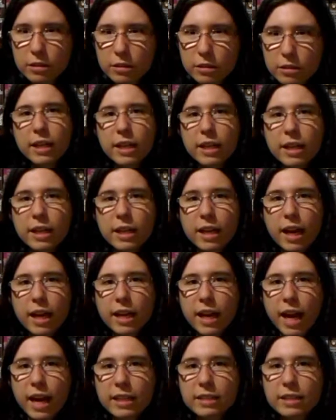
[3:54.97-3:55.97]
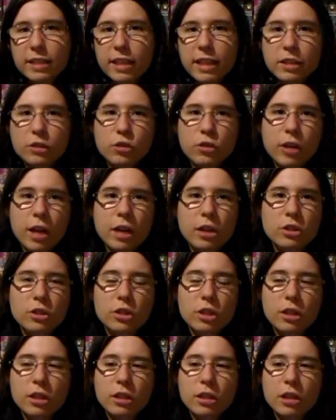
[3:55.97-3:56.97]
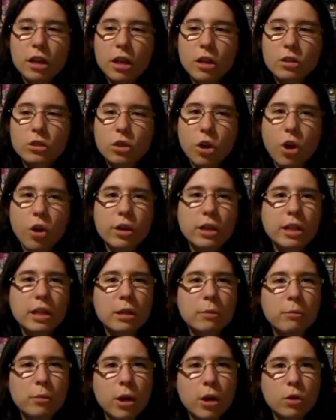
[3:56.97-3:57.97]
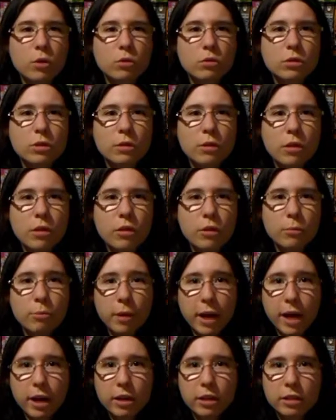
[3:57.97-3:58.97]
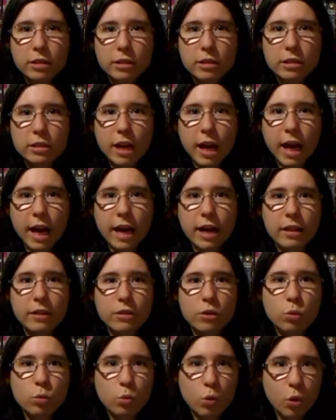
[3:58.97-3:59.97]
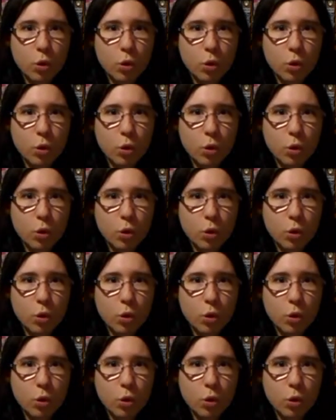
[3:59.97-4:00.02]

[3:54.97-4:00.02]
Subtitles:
In the beginning, it has an introduction talking about the bears and the